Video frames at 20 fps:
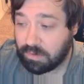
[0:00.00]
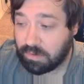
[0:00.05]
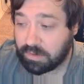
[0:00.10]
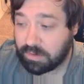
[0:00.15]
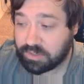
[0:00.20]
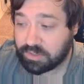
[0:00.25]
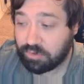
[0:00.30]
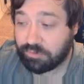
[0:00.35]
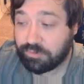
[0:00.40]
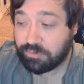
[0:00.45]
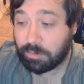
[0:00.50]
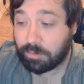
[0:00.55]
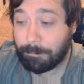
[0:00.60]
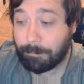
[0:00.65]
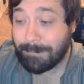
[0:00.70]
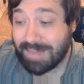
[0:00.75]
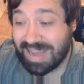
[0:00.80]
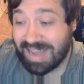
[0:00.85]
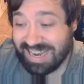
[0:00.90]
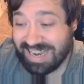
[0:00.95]
so for
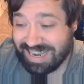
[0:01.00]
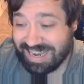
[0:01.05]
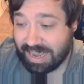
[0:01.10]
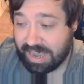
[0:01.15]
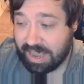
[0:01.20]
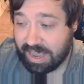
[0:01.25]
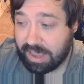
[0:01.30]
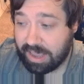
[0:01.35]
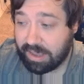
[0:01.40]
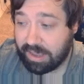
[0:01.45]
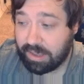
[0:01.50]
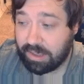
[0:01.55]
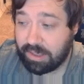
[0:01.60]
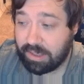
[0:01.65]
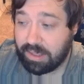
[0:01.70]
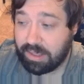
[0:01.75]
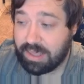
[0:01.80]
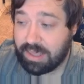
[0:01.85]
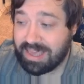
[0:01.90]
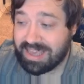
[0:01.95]
Monday
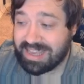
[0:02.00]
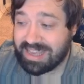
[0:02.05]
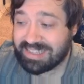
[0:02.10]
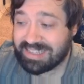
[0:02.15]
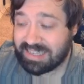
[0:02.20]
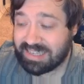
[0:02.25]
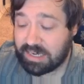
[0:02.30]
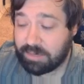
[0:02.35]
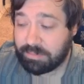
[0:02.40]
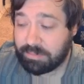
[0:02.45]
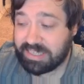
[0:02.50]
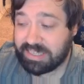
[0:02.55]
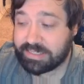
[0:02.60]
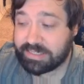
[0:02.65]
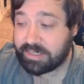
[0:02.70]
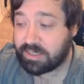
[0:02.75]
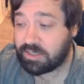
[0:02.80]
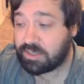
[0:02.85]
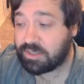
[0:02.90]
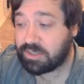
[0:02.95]
is going to be
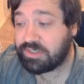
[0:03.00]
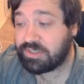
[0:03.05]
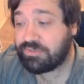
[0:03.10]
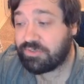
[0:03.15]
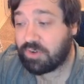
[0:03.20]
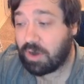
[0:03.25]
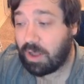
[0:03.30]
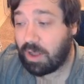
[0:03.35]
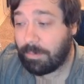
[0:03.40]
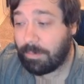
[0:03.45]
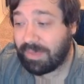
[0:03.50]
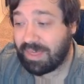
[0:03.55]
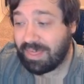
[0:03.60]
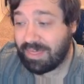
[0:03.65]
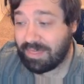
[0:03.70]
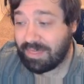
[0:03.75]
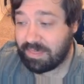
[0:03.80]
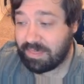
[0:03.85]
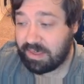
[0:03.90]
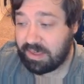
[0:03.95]
tiers from
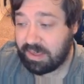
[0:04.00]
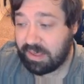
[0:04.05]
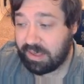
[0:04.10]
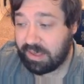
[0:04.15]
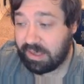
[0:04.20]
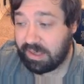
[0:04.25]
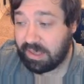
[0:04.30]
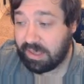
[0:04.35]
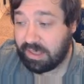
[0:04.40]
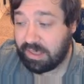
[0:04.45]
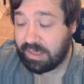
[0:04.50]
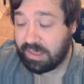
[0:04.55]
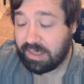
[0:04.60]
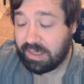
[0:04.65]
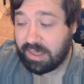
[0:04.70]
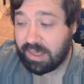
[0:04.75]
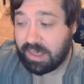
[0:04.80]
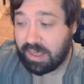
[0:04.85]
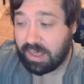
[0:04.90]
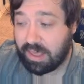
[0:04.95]
the
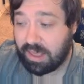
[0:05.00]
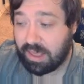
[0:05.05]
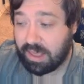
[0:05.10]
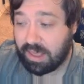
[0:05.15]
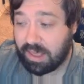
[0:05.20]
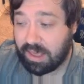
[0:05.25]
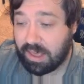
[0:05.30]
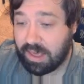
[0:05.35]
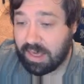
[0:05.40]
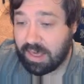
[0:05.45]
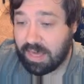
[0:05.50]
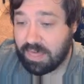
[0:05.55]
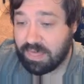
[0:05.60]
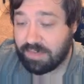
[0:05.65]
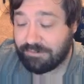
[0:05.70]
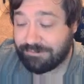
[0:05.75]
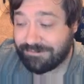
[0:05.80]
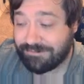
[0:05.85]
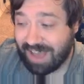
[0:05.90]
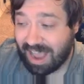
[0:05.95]

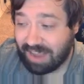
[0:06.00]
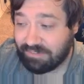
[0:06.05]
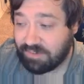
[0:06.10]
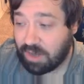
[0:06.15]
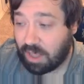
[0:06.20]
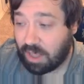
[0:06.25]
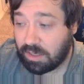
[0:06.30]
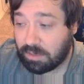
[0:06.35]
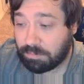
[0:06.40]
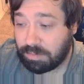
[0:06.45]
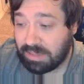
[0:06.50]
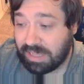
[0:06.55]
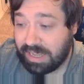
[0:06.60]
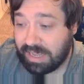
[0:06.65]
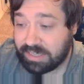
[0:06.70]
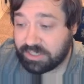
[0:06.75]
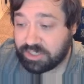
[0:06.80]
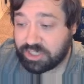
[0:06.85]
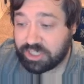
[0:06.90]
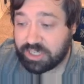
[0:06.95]
$5
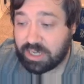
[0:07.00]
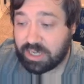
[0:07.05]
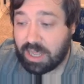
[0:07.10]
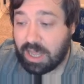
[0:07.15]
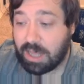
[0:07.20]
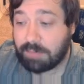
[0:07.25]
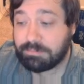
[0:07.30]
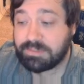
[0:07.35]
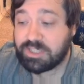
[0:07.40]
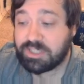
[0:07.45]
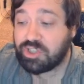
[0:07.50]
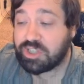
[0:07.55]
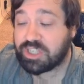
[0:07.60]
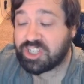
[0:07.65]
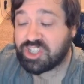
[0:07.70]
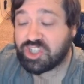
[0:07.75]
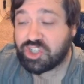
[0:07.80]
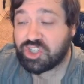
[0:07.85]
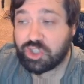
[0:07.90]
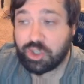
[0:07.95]
pledge up to the
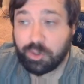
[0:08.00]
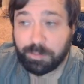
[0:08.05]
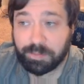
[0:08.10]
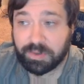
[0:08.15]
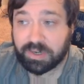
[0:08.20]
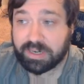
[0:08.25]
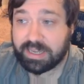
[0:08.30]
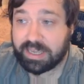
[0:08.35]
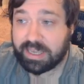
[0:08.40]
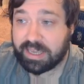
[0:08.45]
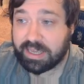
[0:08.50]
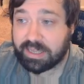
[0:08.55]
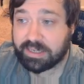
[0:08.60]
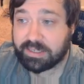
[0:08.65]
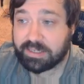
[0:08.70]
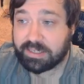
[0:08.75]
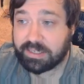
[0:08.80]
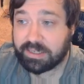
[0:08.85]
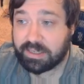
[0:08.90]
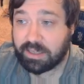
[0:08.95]
super
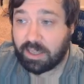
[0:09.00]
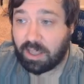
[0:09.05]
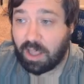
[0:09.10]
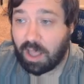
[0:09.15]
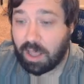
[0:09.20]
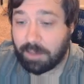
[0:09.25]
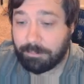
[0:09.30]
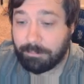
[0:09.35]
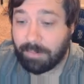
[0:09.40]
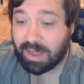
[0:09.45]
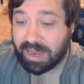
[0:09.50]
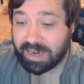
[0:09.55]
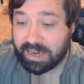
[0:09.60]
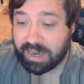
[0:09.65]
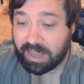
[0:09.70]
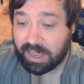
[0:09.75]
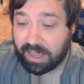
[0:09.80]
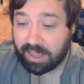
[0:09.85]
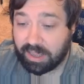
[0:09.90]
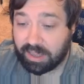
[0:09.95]
kit on
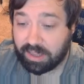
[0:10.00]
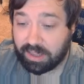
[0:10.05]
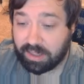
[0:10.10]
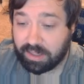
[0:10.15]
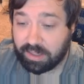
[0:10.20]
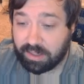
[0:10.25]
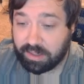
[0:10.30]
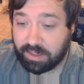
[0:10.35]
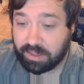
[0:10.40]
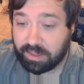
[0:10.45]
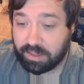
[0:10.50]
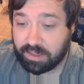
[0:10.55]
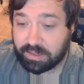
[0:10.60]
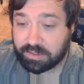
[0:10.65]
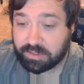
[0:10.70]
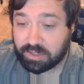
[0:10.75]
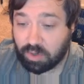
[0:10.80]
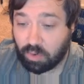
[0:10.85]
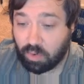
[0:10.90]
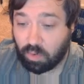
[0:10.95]
Monday.
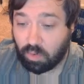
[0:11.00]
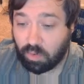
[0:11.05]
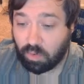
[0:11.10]
So